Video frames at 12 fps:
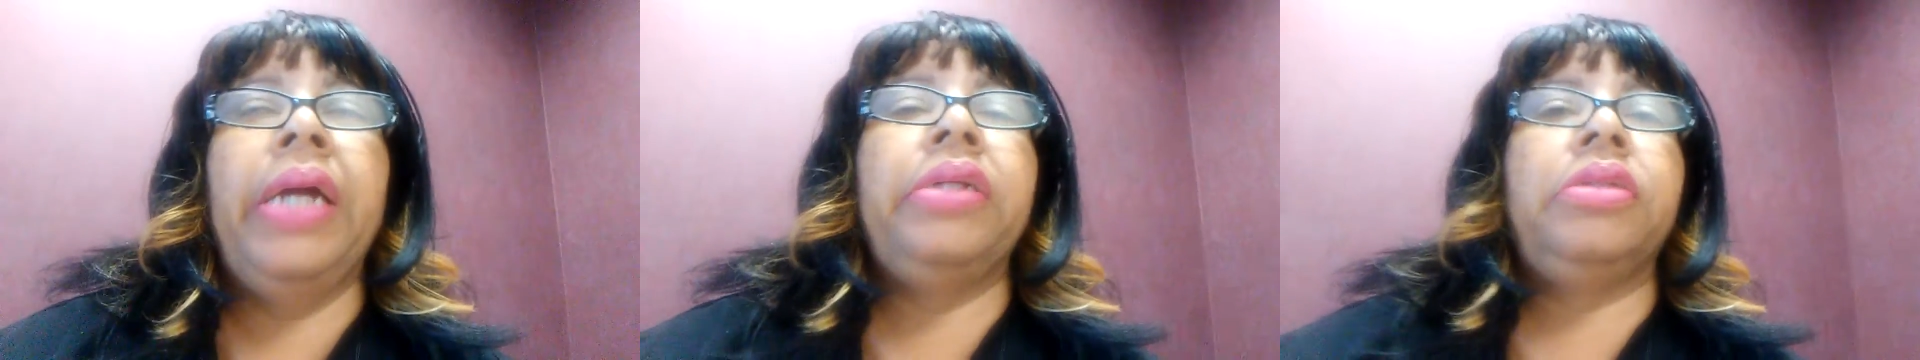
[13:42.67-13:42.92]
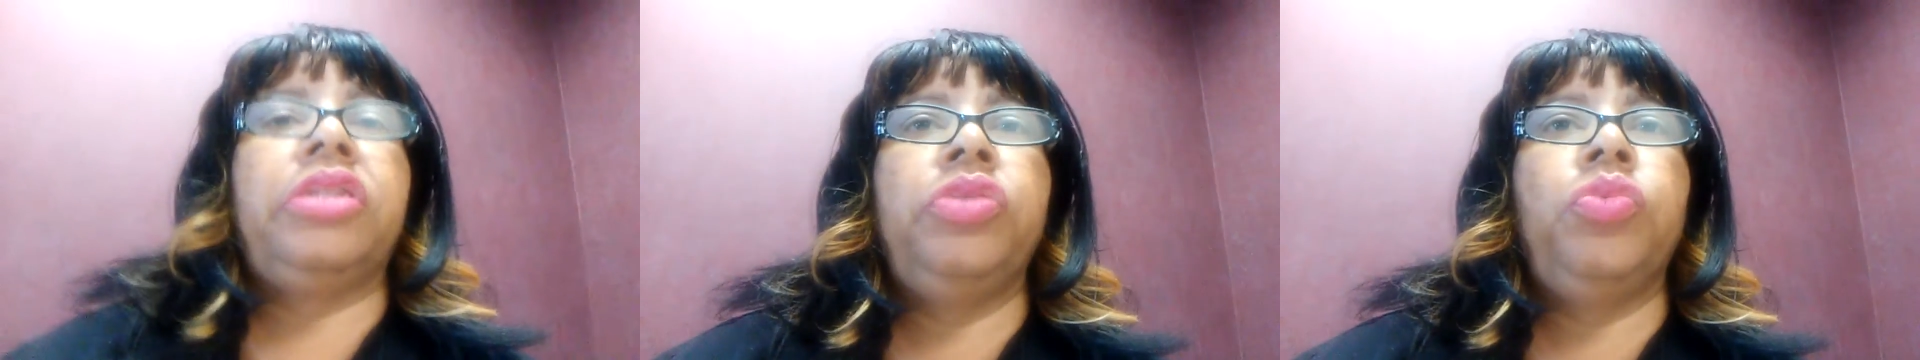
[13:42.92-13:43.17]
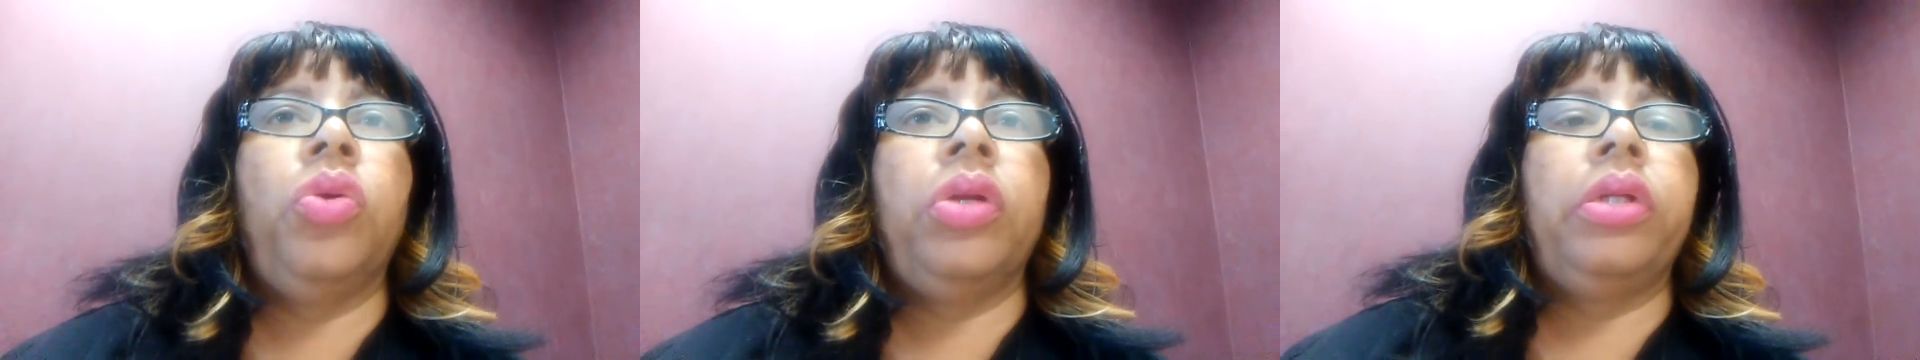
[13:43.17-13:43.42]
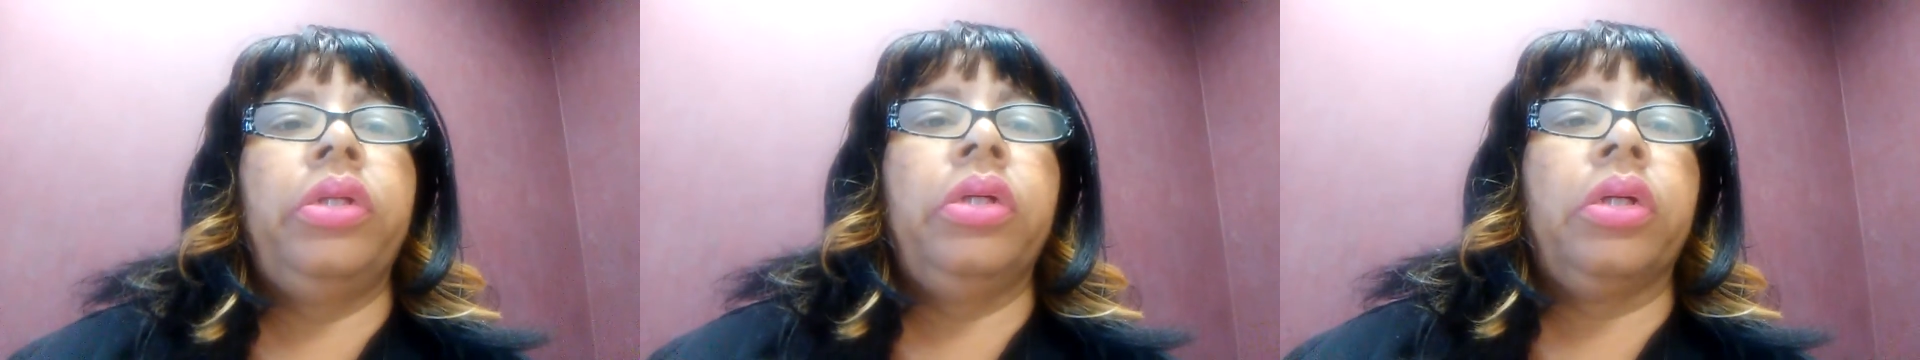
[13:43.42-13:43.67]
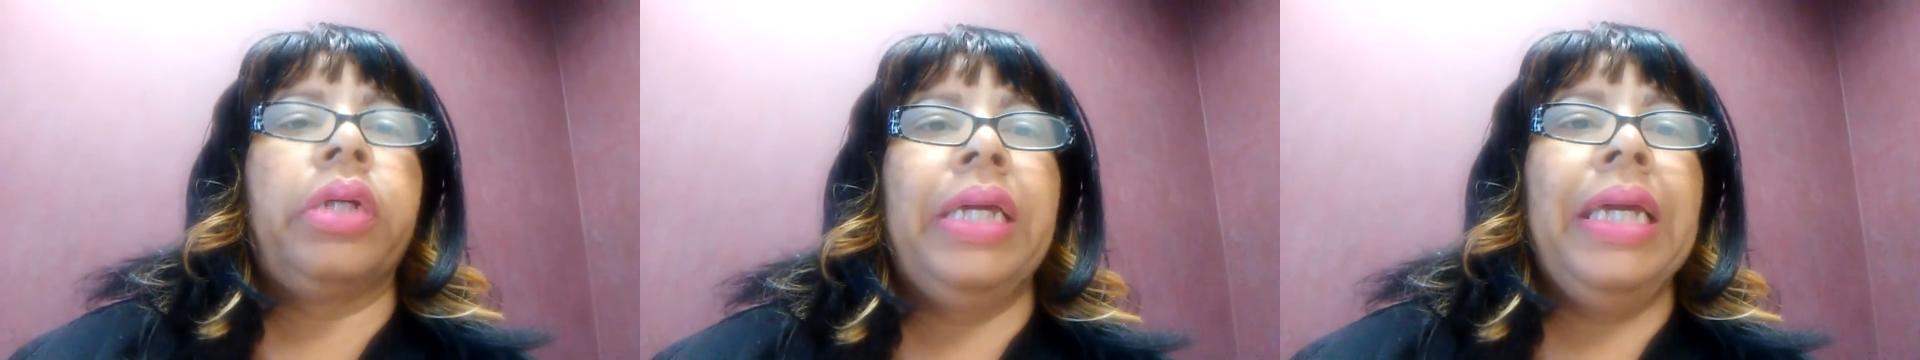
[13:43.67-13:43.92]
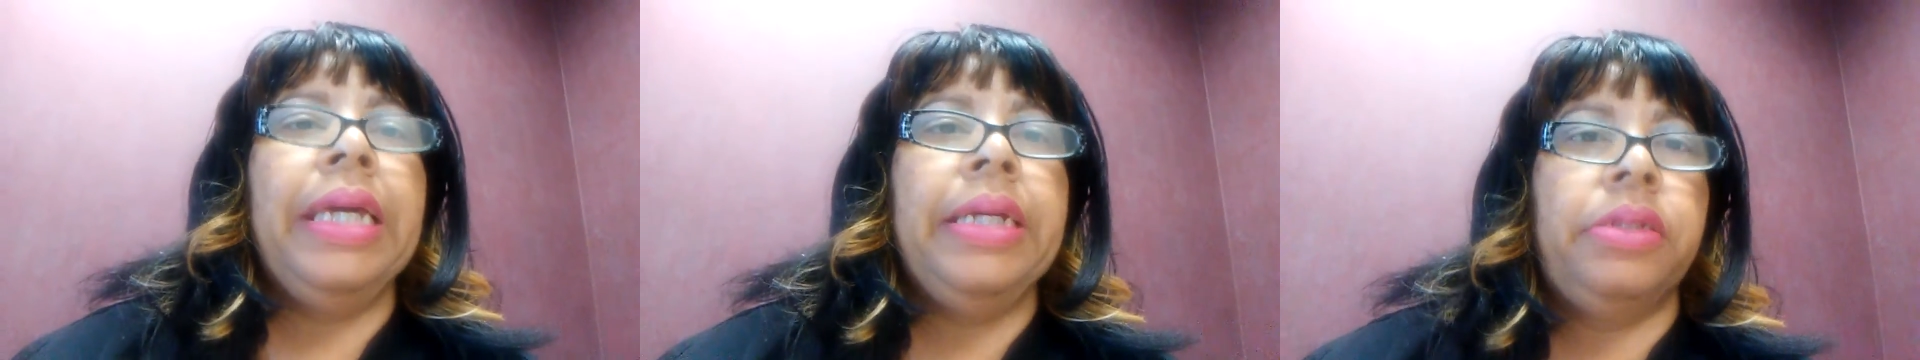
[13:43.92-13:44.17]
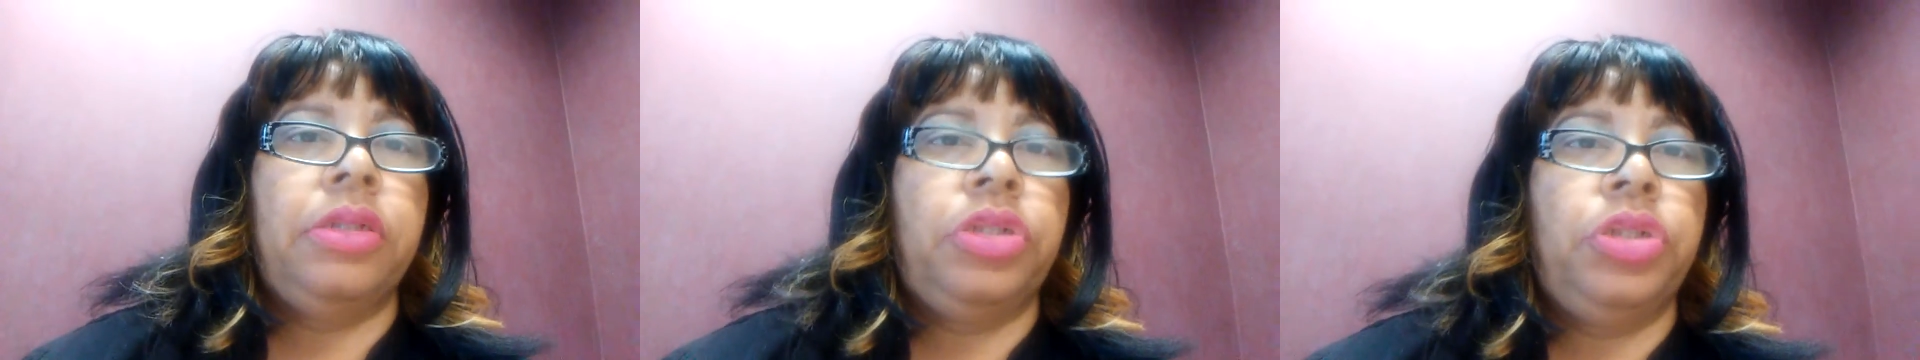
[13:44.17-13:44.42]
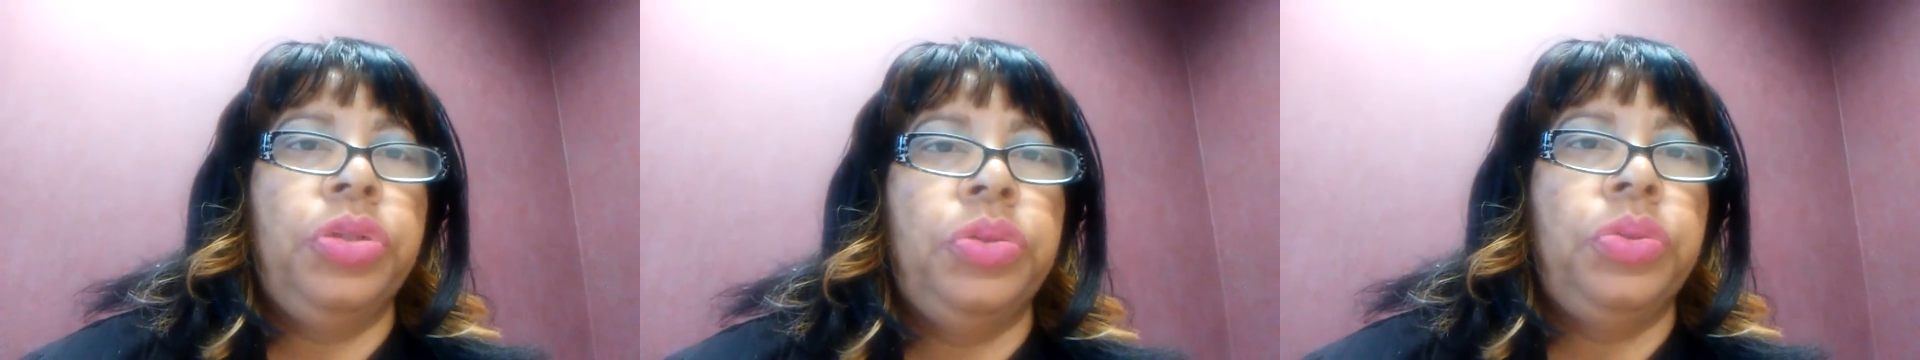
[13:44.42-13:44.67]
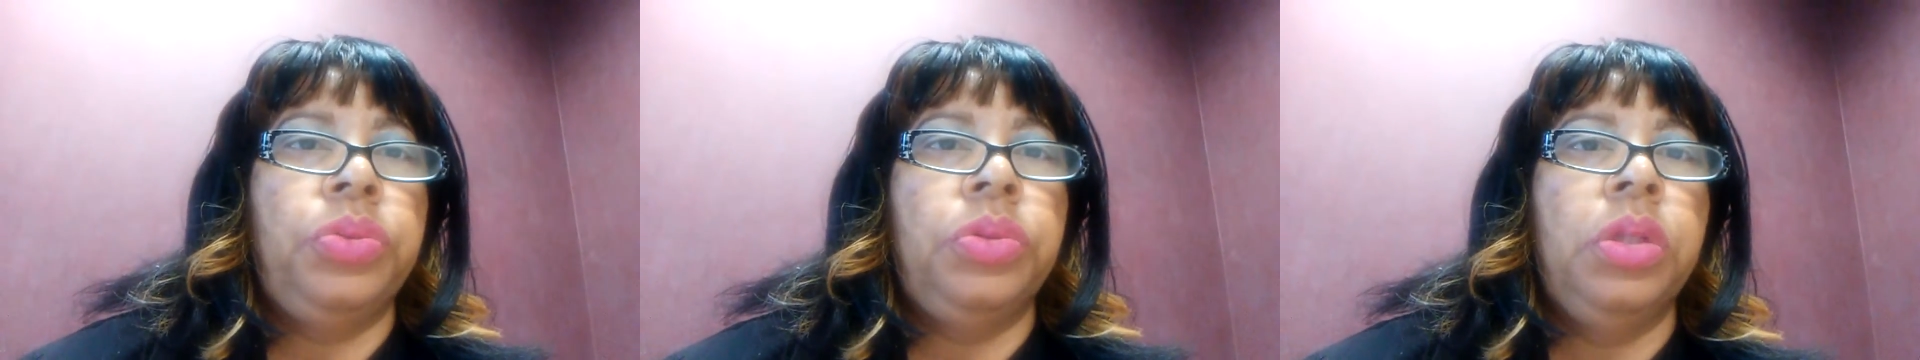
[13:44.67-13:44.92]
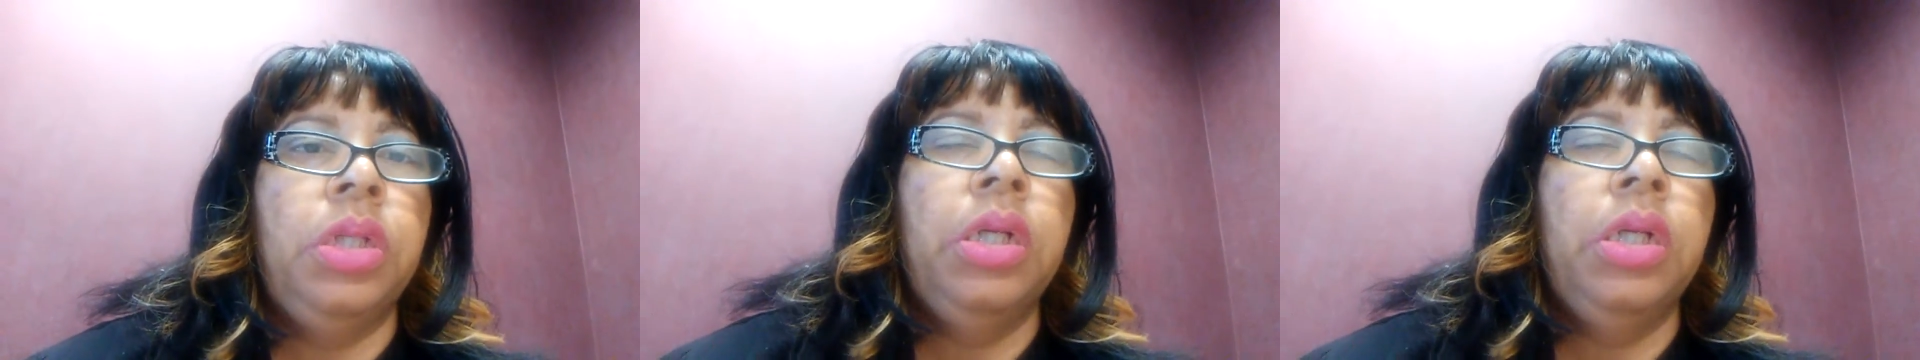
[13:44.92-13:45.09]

and she wanted kids too,